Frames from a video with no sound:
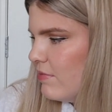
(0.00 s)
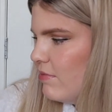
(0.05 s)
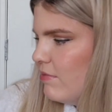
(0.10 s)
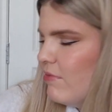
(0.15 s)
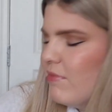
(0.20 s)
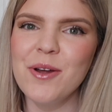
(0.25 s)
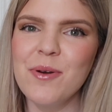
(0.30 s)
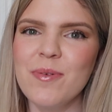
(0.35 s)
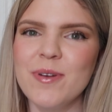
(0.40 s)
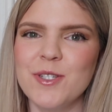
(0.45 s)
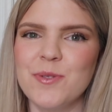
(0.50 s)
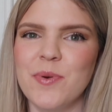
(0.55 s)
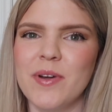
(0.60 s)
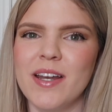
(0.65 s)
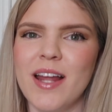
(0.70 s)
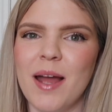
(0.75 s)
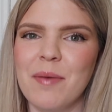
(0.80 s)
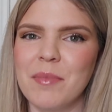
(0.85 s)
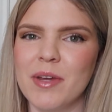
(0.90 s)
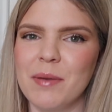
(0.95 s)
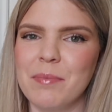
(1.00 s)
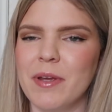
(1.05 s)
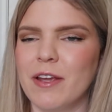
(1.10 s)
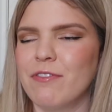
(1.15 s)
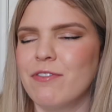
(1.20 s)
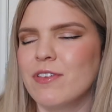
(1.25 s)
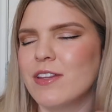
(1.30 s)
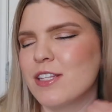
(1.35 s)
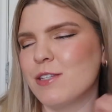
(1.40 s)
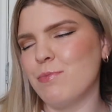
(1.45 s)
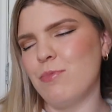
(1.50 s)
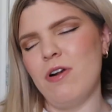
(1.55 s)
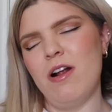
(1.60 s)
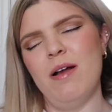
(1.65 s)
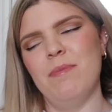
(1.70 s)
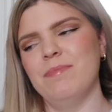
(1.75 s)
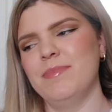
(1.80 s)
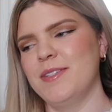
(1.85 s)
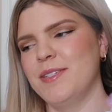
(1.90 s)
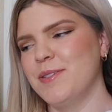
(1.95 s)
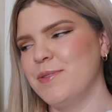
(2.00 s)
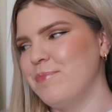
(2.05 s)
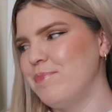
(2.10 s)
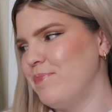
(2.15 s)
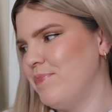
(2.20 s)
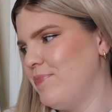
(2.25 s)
I know which one I'm gonna pick for this prompt.